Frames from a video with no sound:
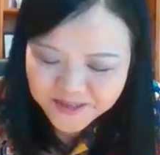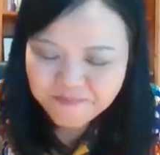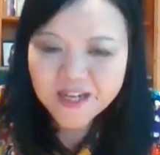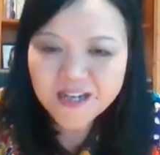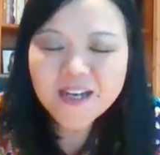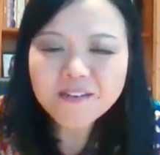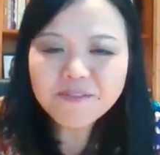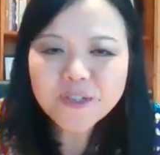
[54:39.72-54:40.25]

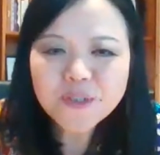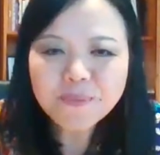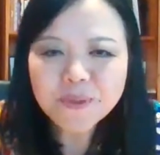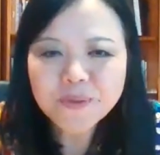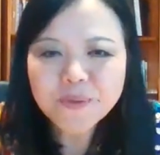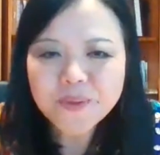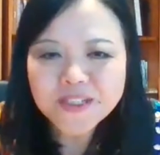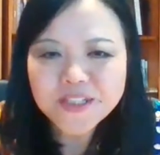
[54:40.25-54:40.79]
I have two more
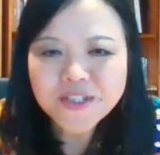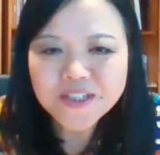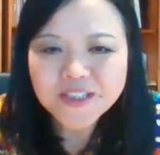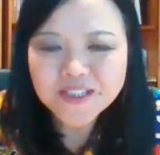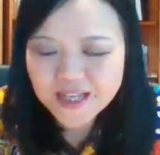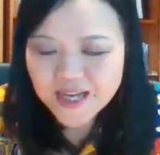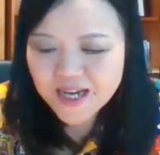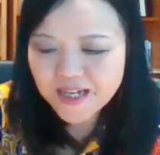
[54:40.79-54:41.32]

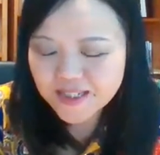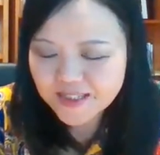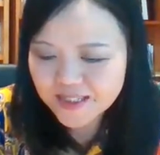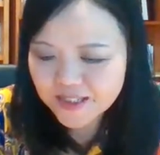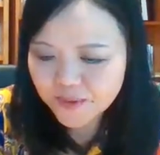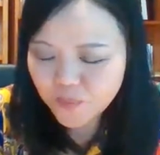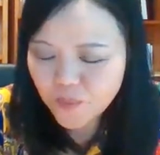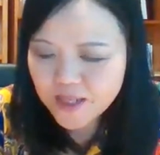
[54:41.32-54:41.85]
questions, and
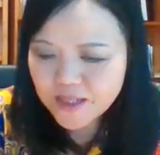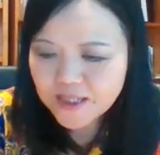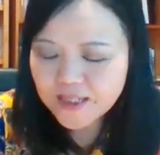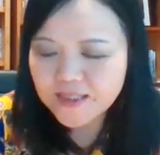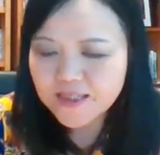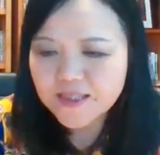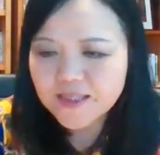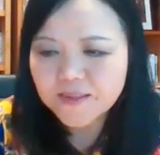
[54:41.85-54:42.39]
one
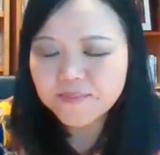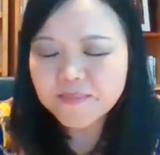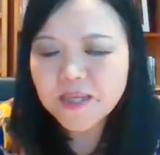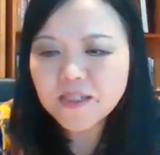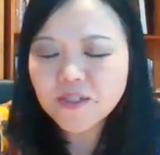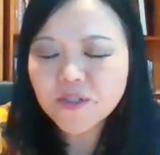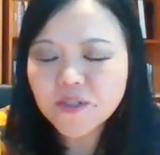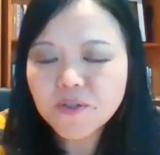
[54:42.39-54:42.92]
is,
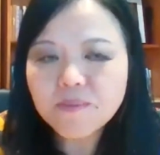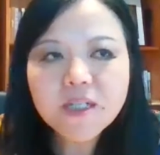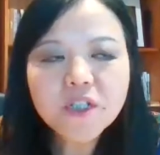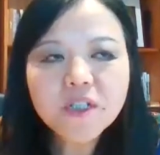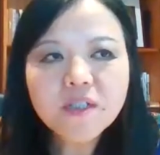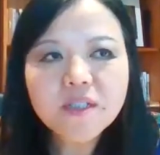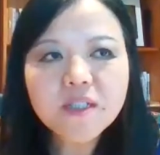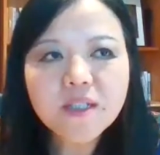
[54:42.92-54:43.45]
as you
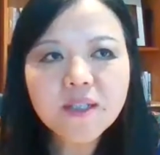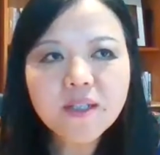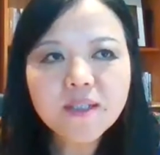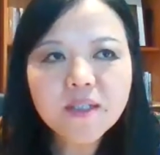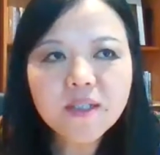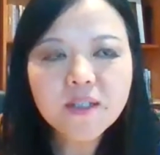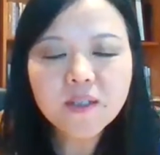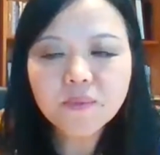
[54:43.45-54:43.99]
mentioned,
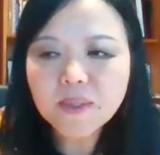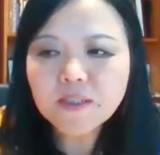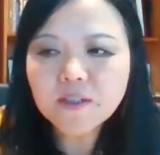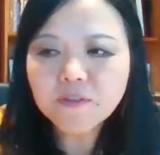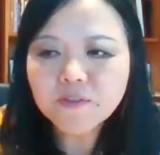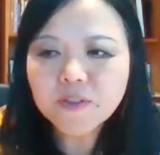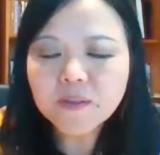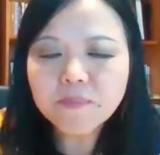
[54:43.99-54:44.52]
one
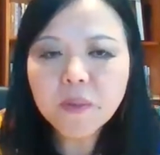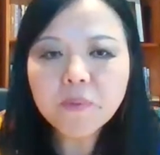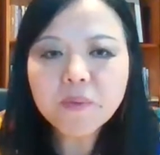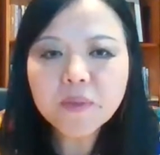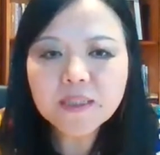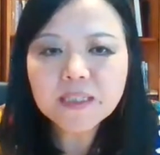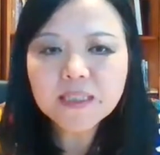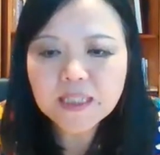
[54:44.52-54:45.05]
of the
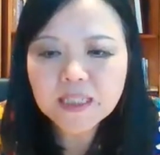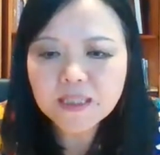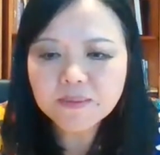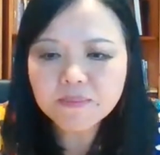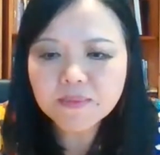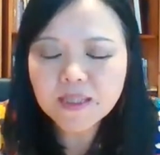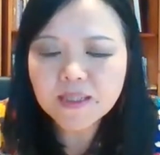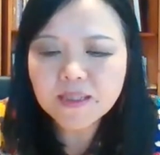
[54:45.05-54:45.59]
popular
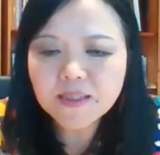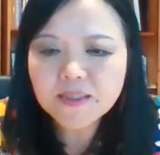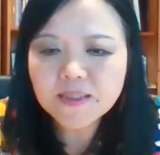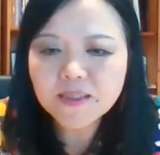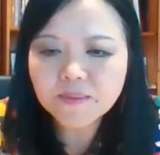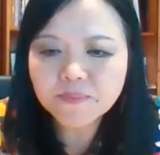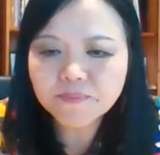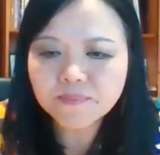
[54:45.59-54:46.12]
theme is
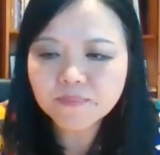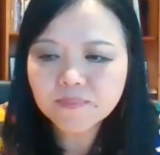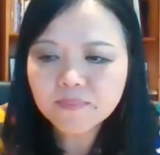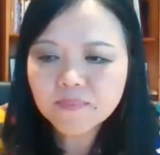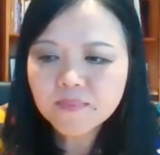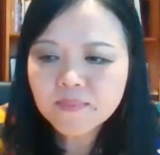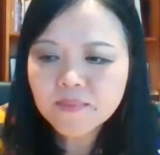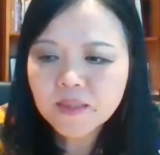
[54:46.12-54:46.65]

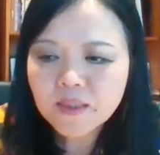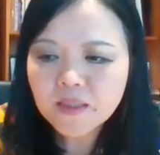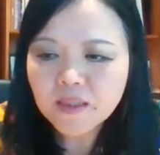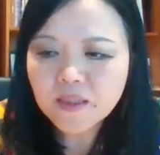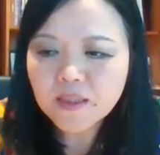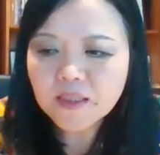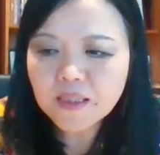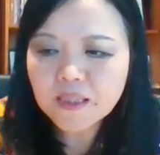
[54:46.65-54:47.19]

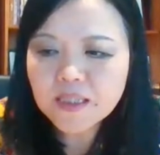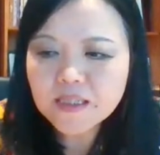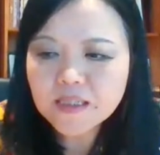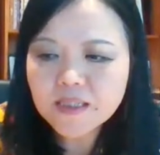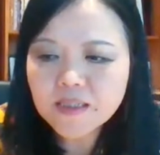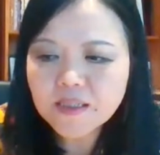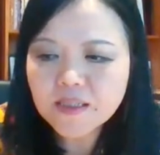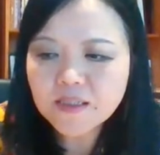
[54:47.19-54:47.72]

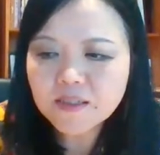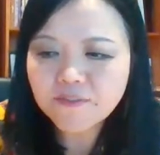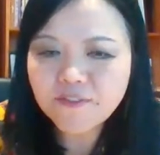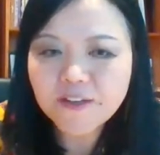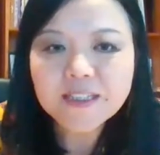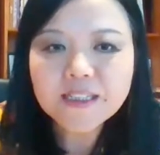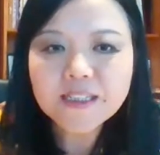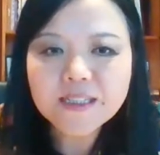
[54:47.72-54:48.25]
Eastern
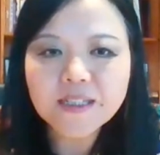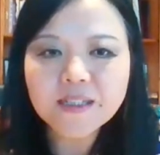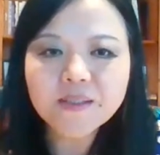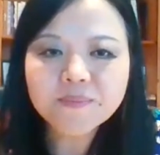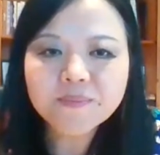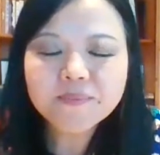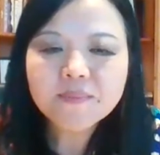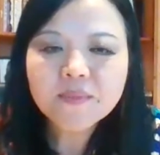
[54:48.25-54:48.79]
fantasy,
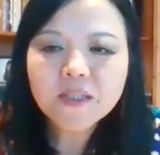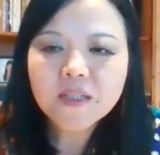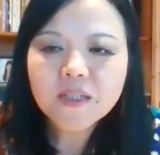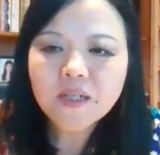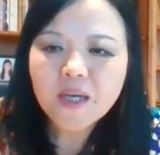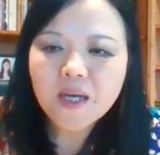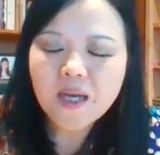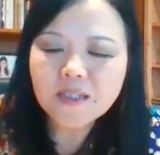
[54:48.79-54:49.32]

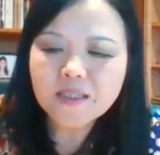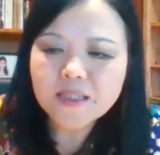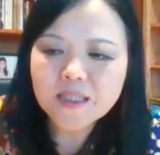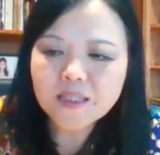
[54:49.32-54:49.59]
and